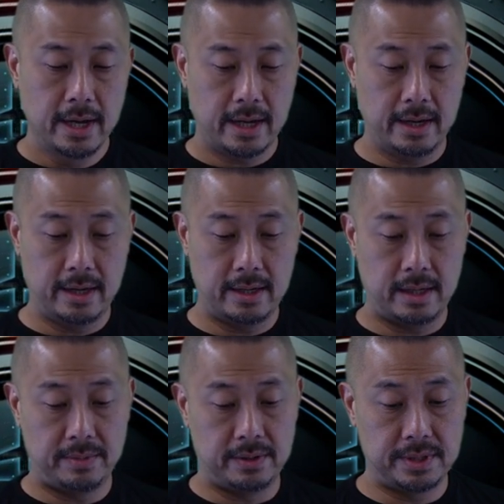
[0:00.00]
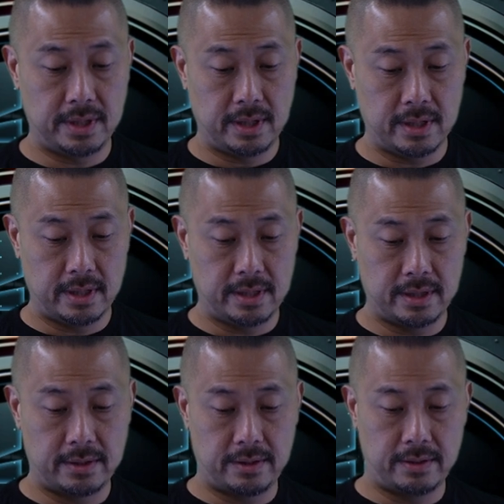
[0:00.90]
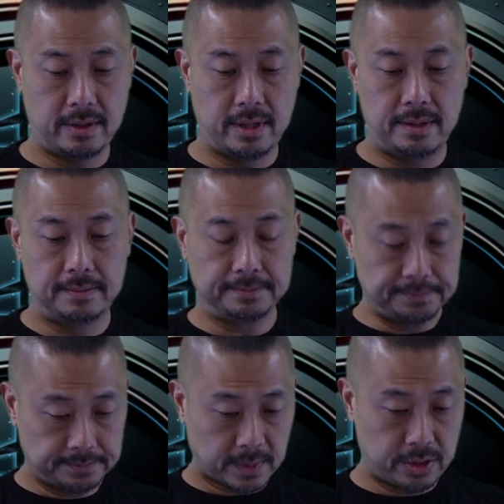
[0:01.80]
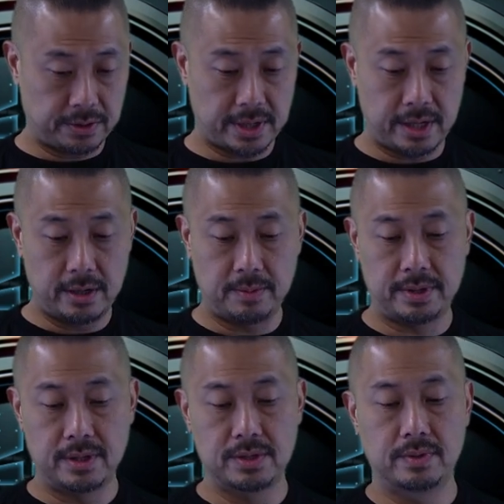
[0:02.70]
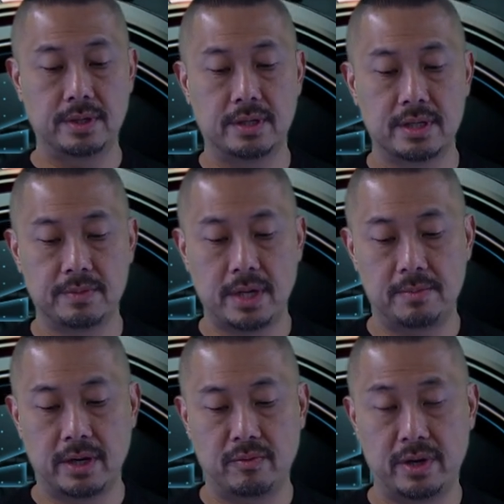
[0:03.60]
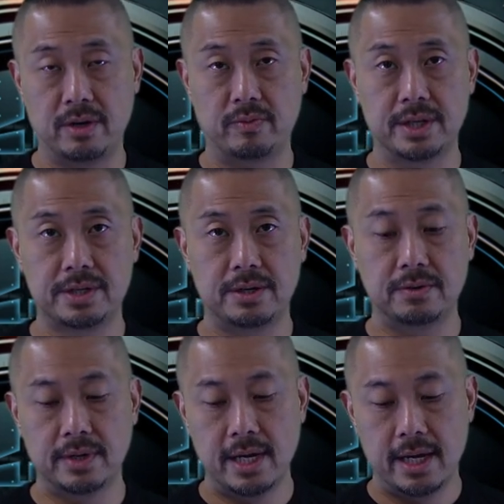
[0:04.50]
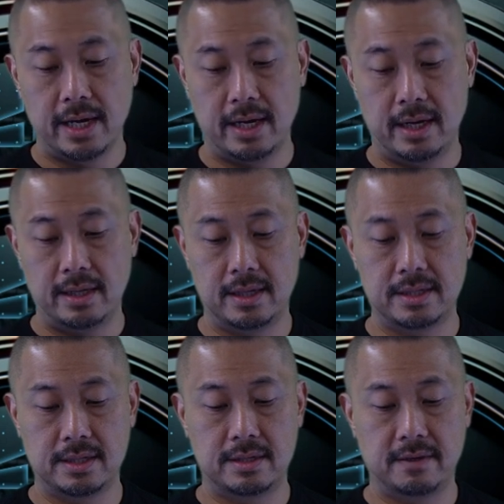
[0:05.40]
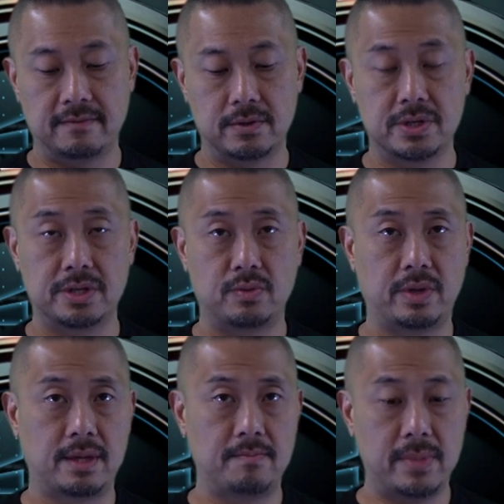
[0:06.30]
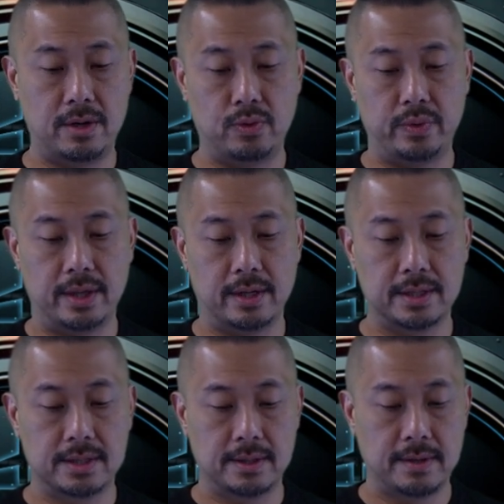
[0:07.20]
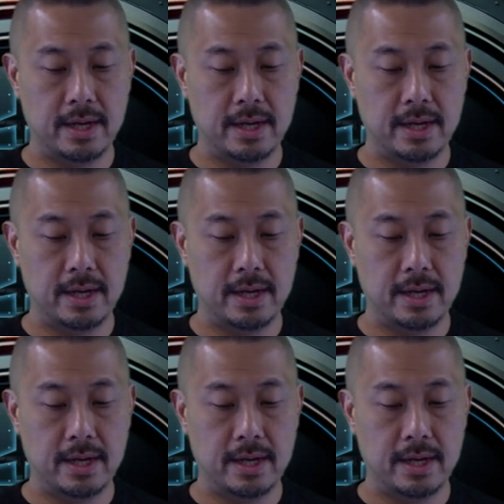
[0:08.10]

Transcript: and I'm using another tourniquet here, but this one is made by Rhino Rescue, and this is the version with the metal windlass.